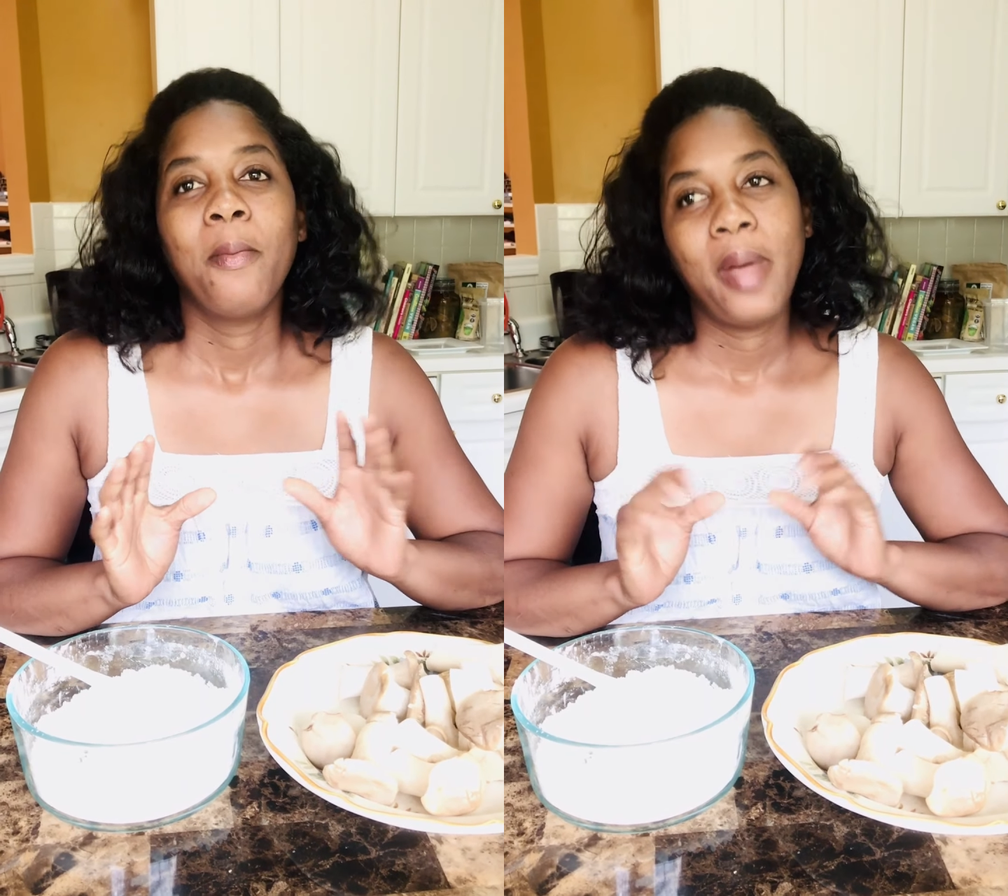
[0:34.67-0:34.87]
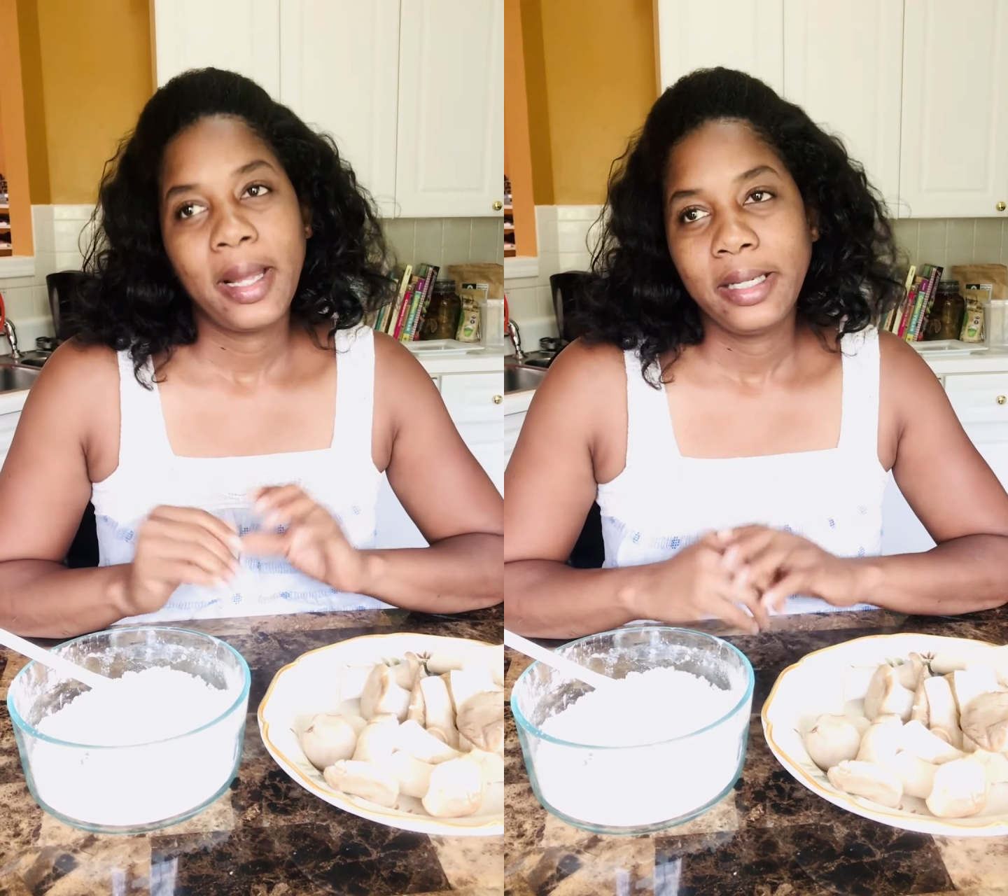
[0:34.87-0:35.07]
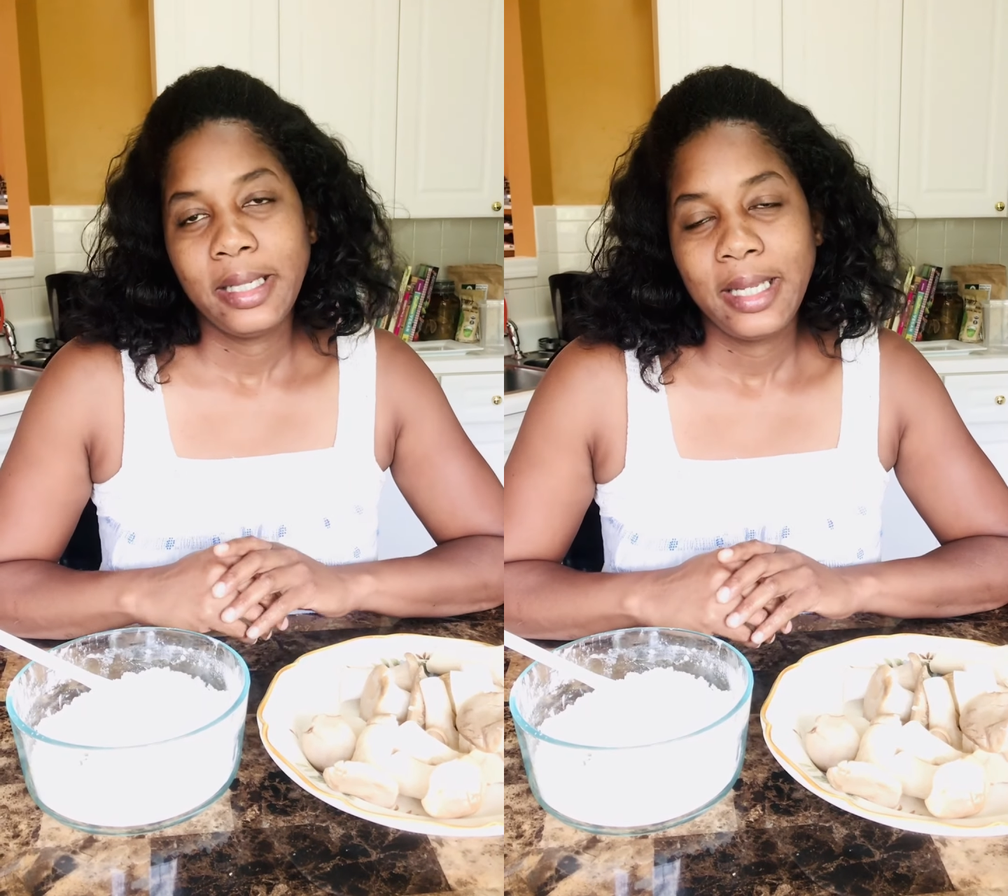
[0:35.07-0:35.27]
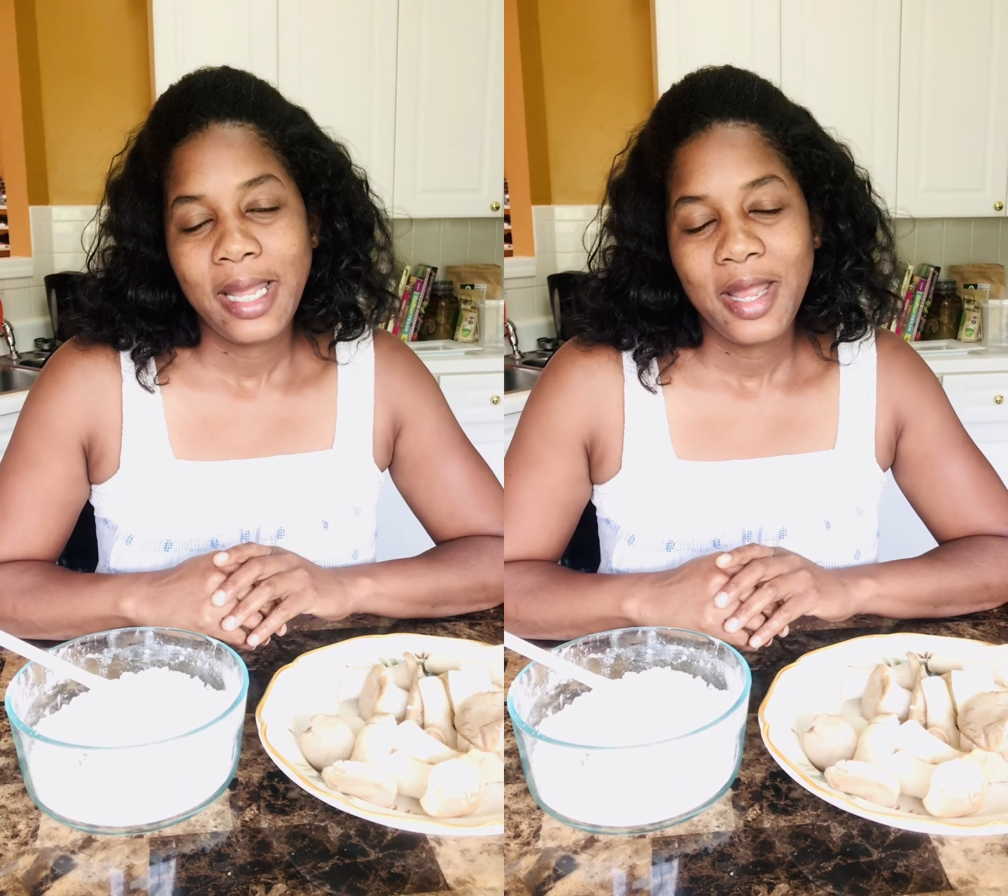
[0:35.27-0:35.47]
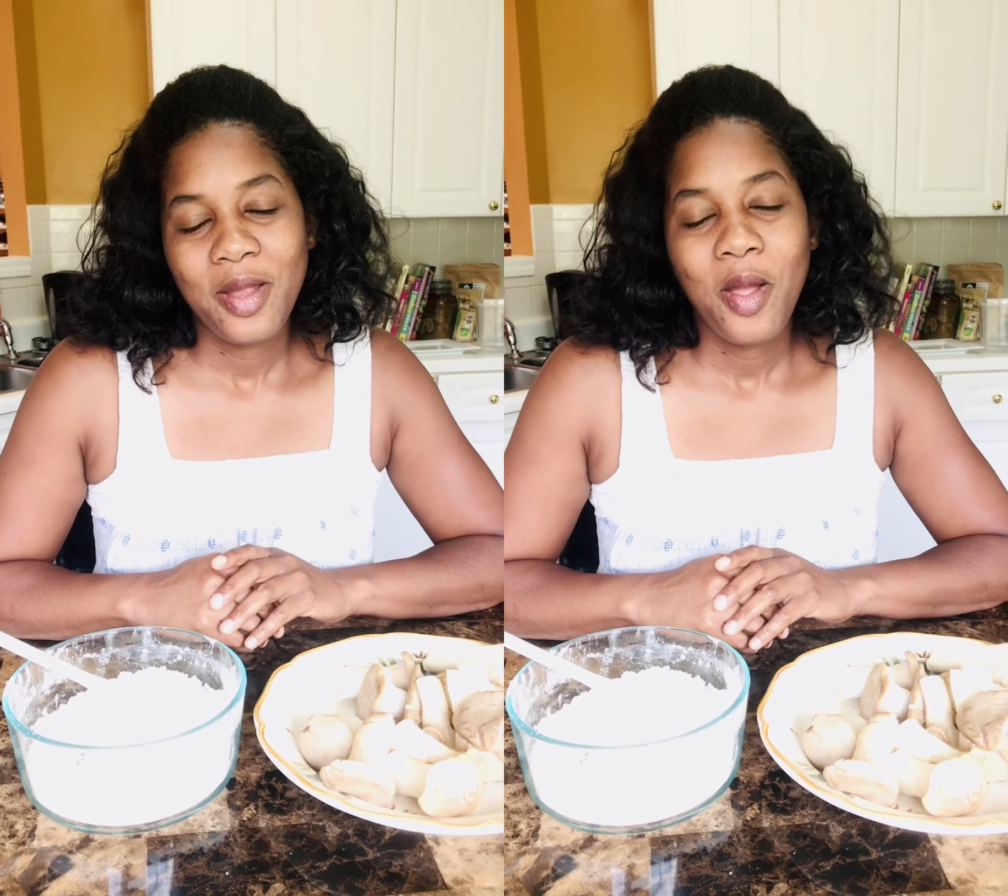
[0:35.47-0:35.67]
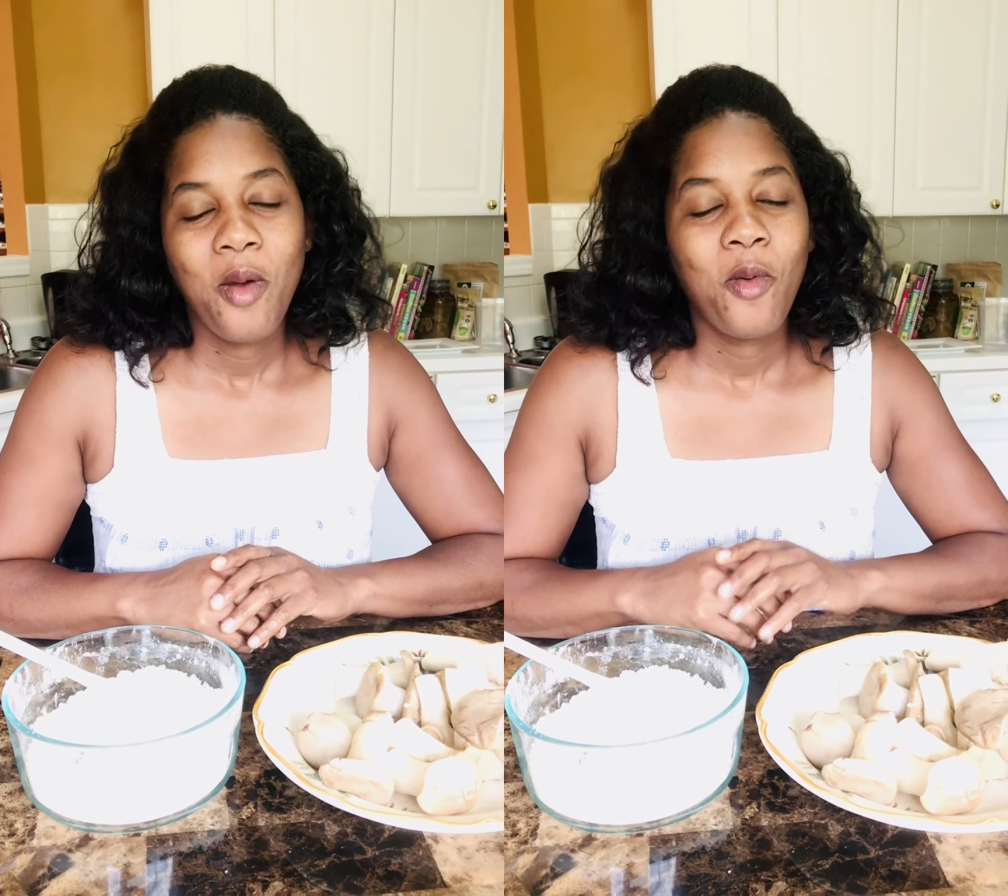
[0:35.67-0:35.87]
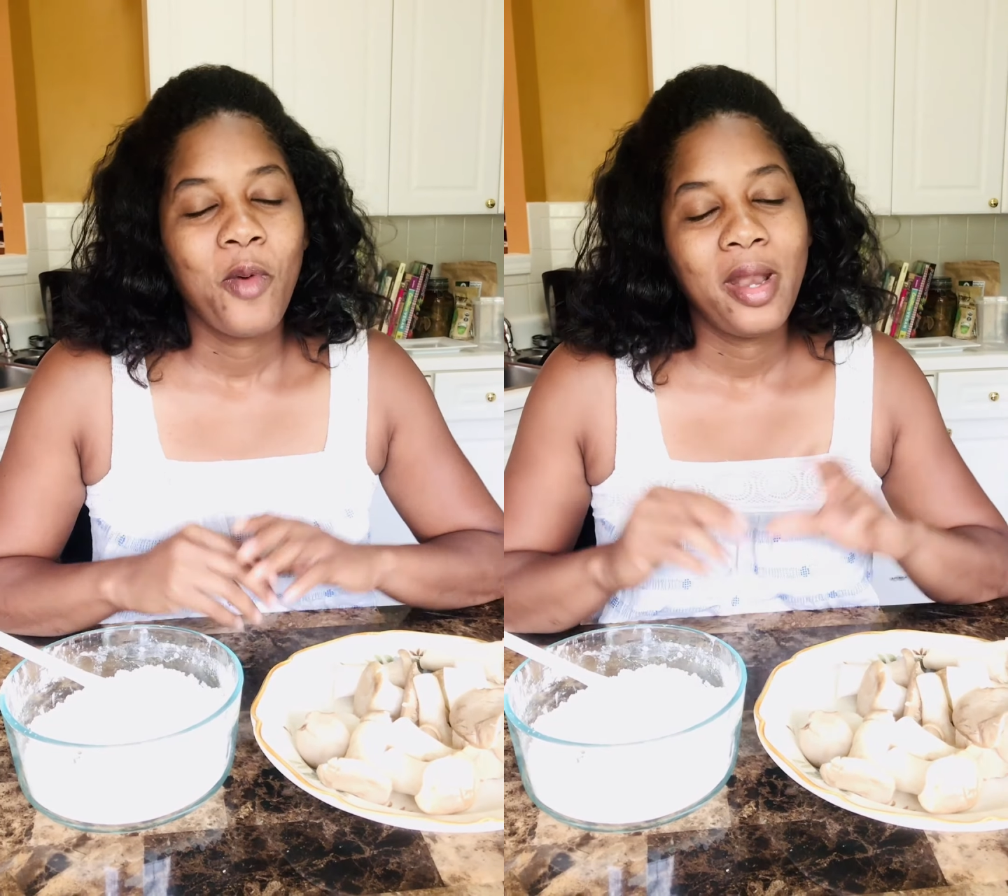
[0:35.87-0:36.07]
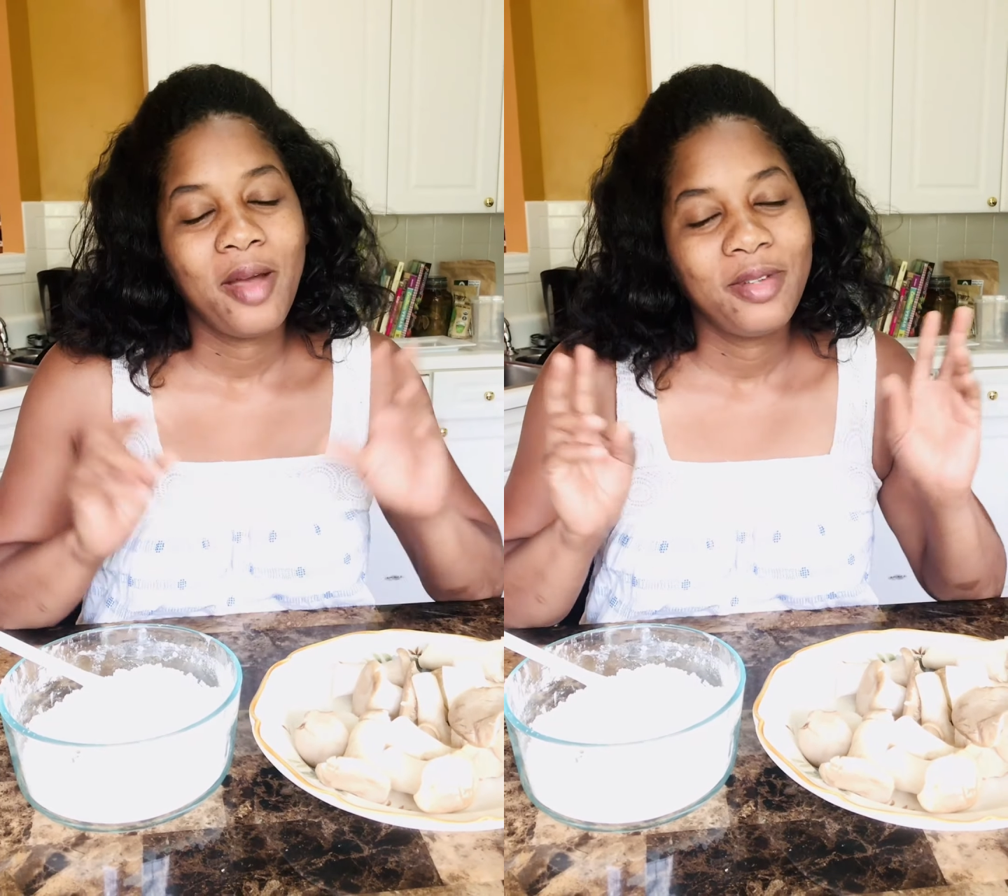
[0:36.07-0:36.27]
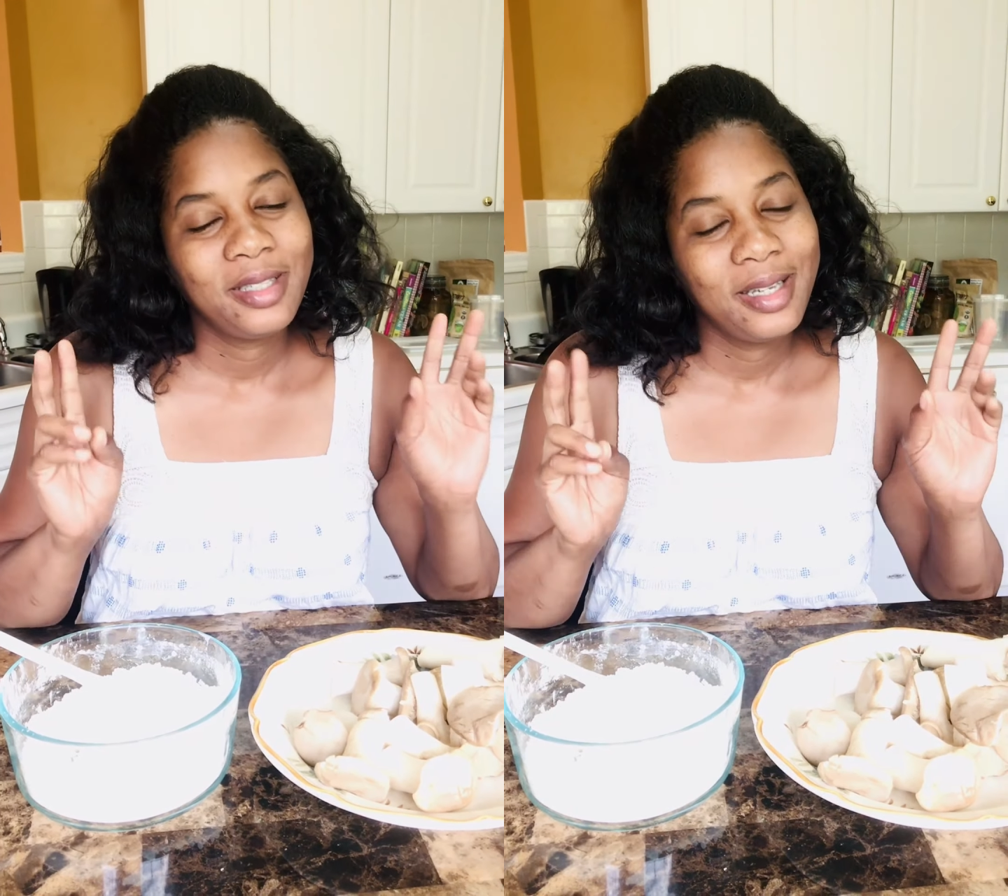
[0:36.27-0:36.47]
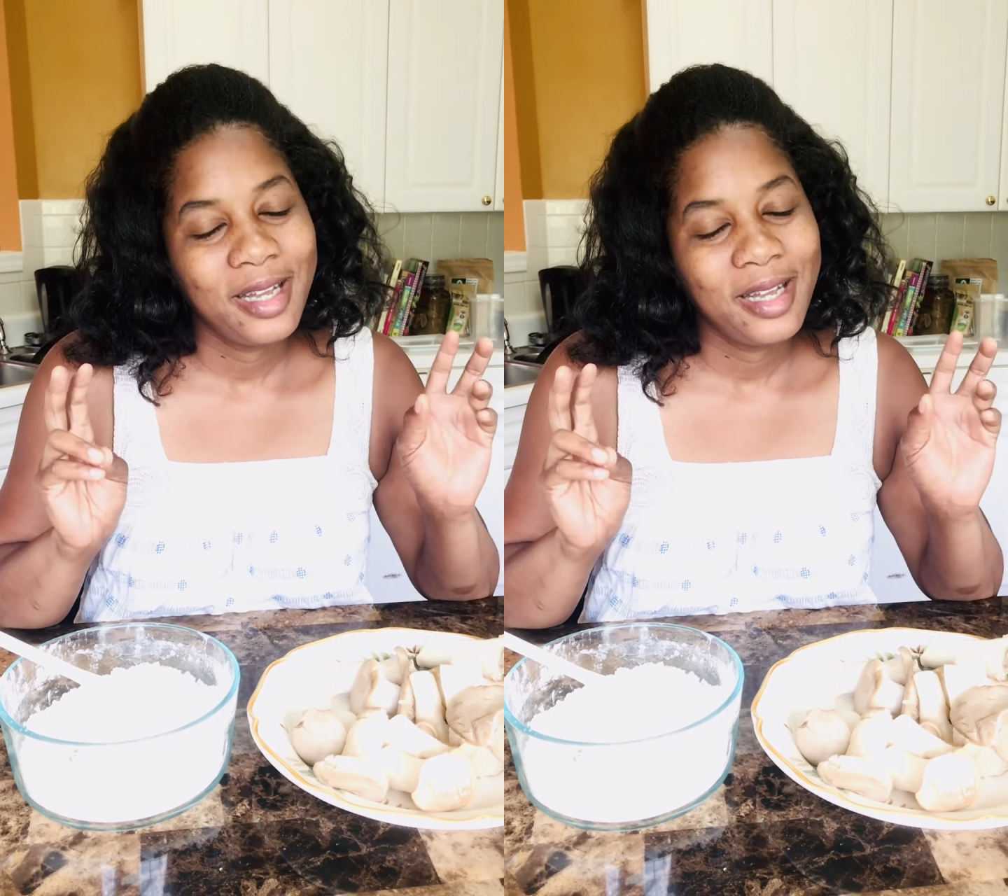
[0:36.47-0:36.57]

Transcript: back in the day when I was in the